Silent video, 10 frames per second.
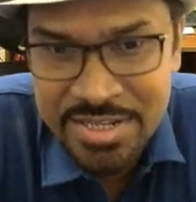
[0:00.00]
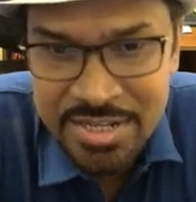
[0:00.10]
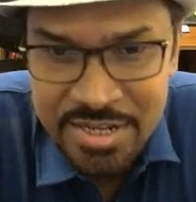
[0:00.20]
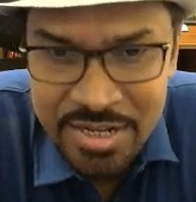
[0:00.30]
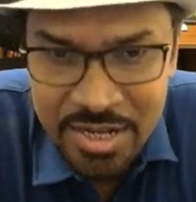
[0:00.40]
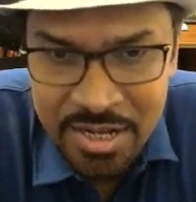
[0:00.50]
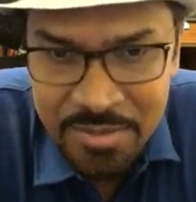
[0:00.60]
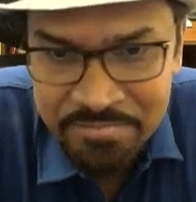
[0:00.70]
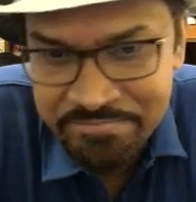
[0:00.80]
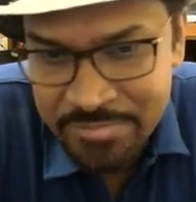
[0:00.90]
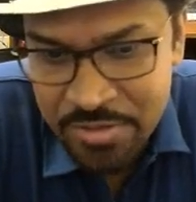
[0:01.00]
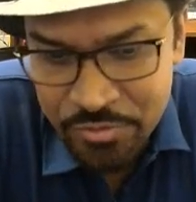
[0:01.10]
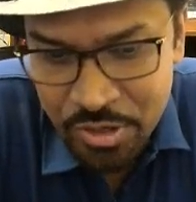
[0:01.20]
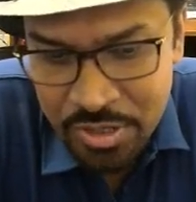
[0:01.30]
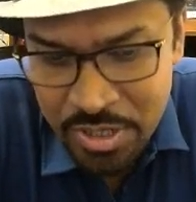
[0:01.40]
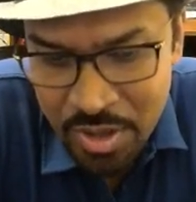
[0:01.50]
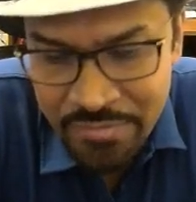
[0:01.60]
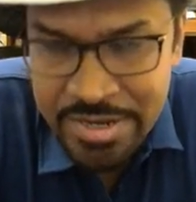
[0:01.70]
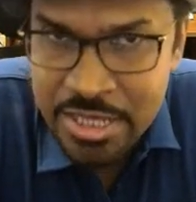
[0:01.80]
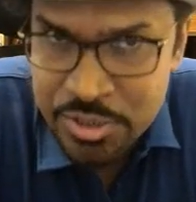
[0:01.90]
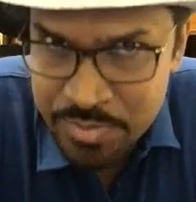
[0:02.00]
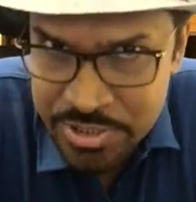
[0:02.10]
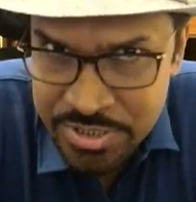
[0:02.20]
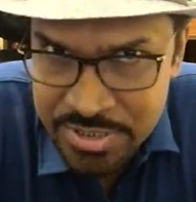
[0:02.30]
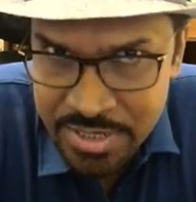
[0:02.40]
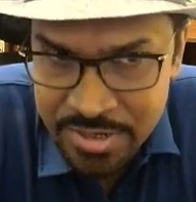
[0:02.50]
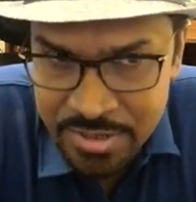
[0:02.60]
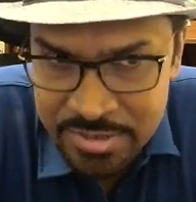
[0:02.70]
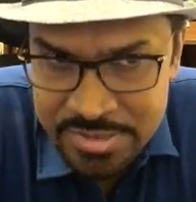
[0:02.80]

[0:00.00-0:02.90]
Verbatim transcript: Um, if at all you have any expression that returns